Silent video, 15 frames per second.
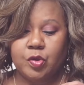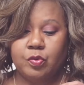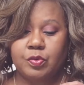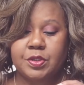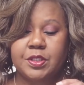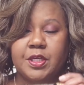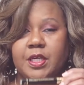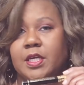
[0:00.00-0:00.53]

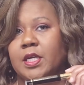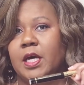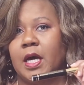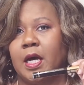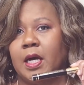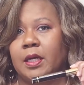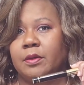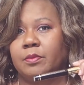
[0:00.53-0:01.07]
use the
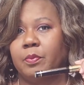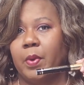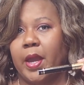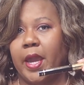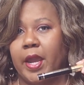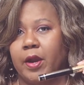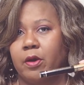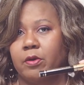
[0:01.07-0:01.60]

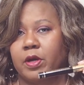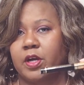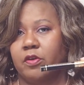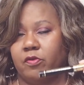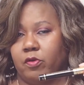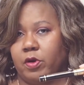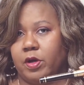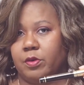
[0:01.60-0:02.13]
hair
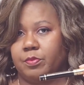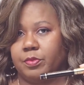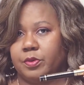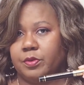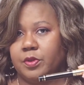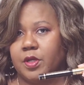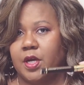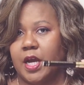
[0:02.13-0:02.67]
cover up.
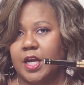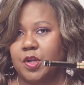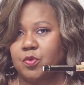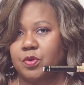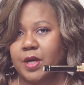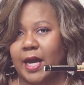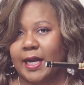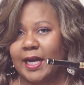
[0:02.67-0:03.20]

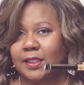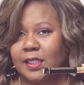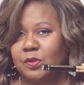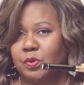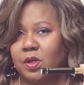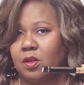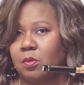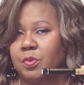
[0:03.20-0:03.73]
And I got
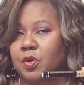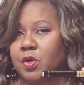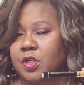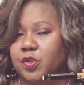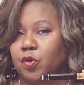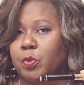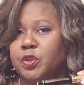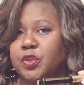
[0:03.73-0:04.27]
this one in the beauty
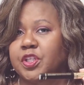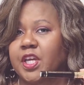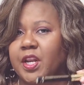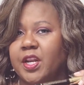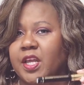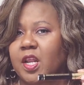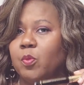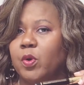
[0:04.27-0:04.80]
store, but you can get
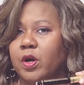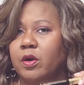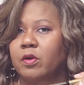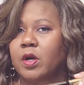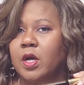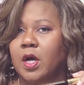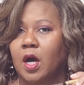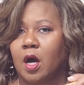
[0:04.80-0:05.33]
it
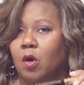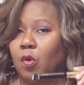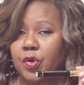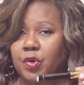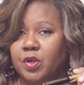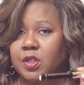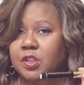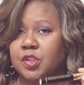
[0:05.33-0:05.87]
anywhere. Or
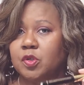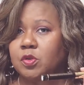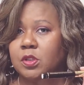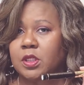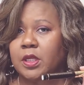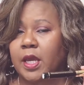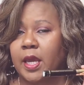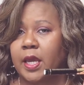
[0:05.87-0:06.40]
you can just use
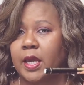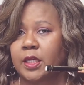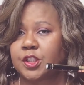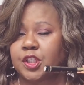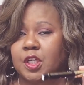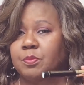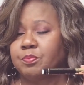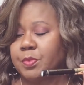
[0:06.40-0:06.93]
it in a
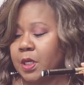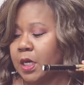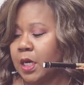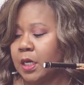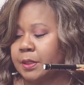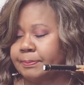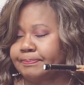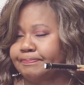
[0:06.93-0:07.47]
cheap
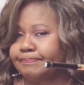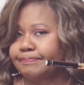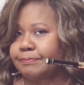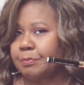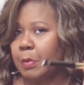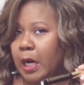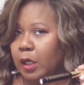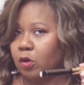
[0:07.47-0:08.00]

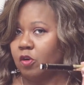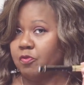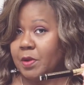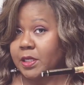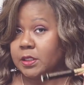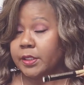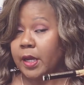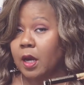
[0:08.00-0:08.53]
bottle of
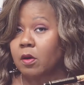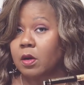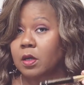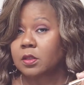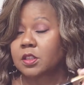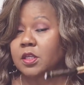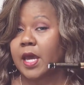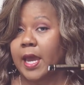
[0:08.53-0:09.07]

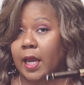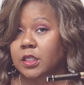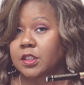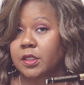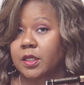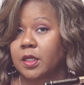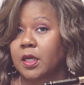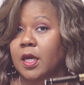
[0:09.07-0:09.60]
mascara to
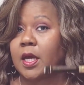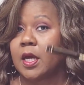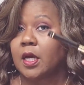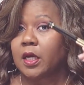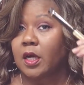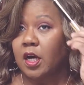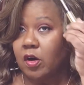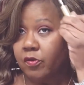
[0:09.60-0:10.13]
actually
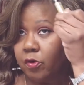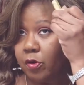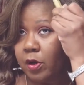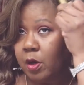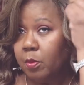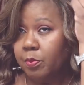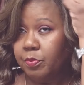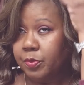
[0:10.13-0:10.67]
cover
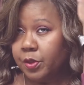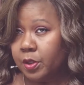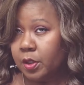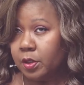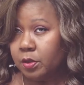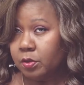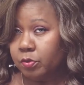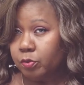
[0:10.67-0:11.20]
up
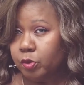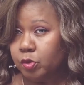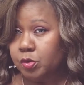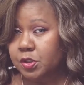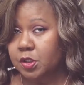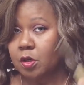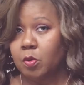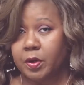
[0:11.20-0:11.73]
the
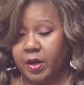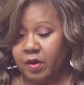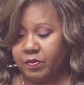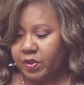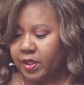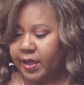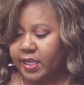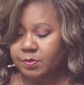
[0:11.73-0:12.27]
roots or whatever
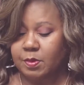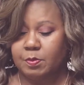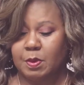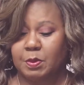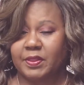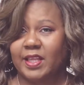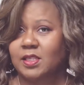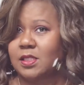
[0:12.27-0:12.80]
the case may be.
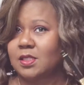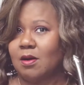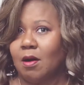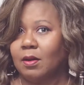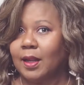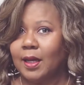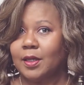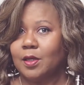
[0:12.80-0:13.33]
But this is
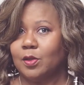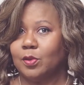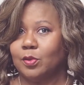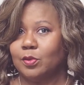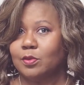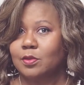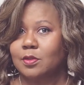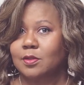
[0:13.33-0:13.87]
all I
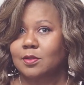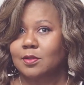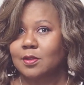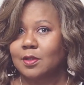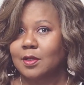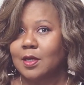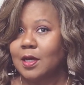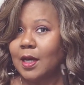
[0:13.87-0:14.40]
used.
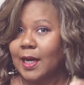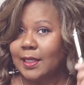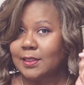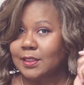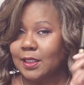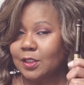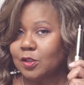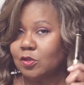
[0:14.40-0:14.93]
I
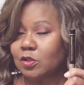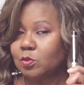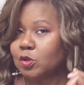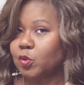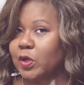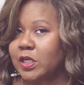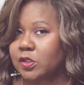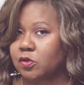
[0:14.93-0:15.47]
did use some
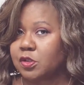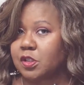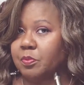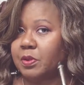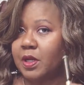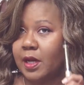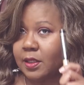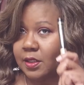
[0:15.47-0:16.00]
tweezers to
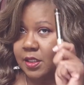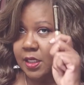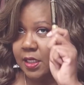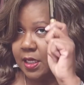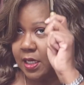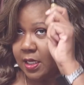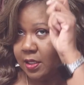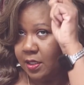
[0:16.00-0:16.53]
pluck
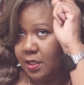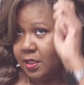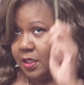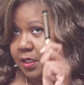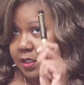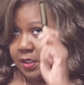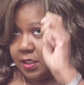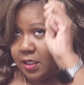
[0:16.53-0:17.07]
the
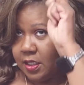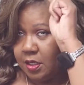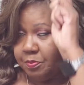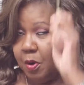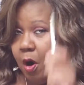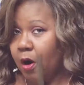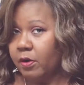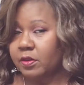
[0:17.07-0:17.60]

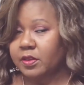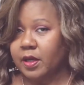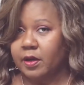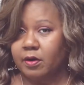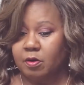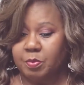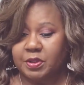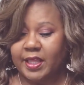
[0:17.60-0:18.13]
part
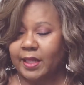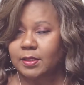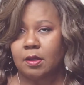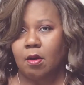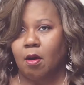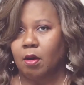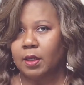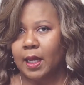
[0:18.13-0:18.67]
there, but that's
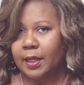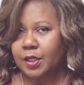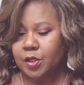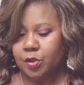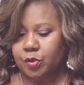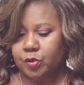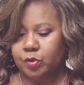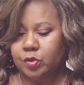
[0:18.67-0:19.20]
all I
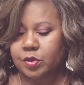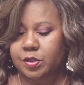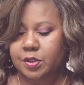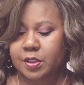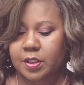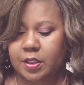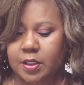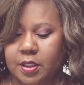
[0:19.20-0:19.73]

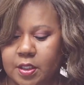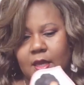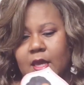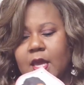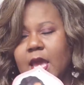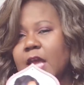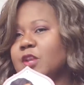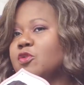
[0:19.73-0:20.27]
used.
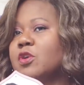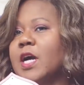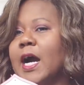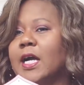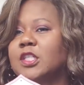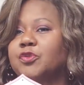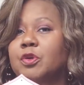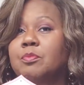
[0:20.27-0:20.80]
And you
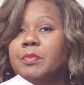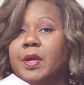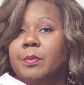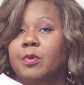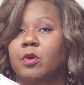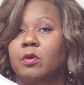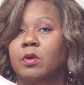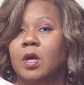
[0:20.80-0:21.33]
guys
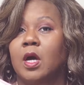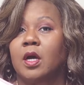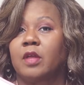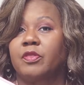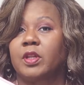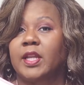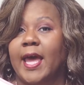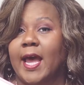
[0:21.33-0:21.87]
remember
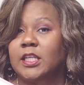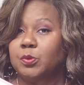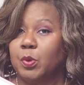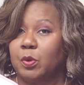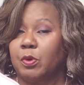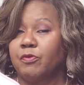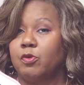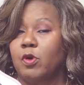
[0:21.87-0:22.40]
the last
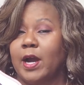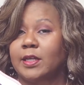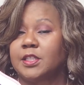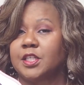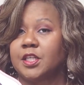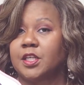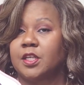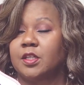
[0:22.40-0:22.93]
wig review I
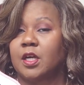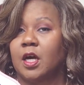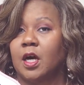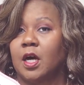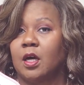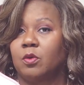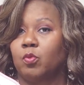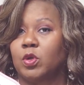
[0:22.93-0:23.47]
did
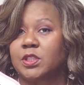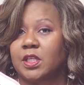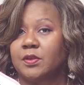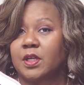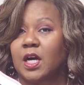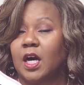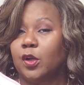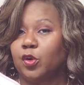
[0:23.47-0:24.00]
was in
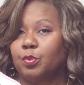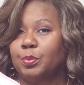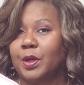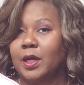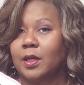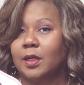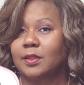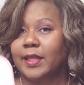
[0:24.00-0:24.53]
the color
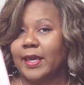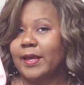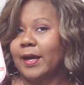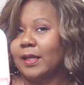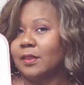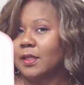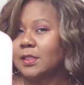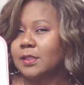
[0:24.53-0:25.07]
Bug. They
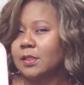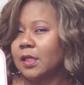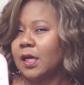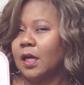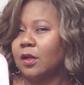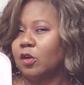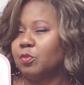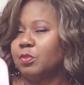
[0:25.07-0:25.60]
got this in
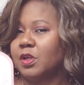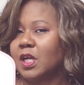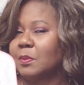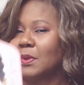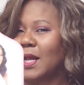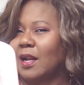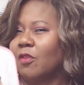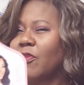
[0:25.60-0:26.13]
color Bug,
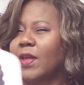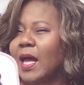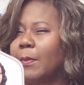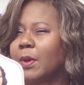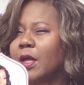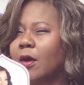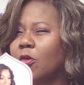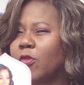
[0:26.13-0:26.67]
but I don't think I'm
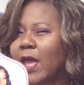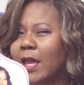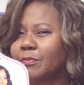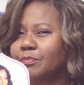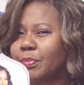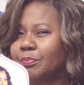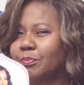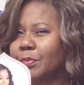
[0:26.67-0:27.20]
going to go
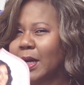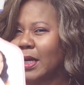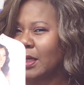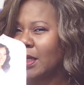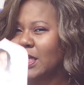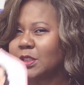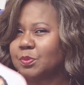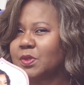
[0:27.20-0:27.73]
that. My
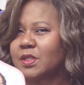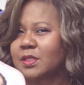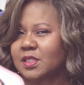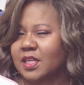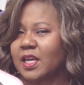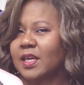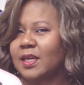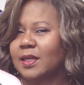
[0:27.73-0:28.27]
husband is
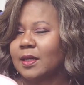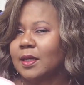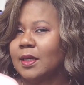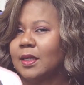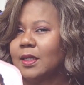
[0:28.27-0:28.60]
saying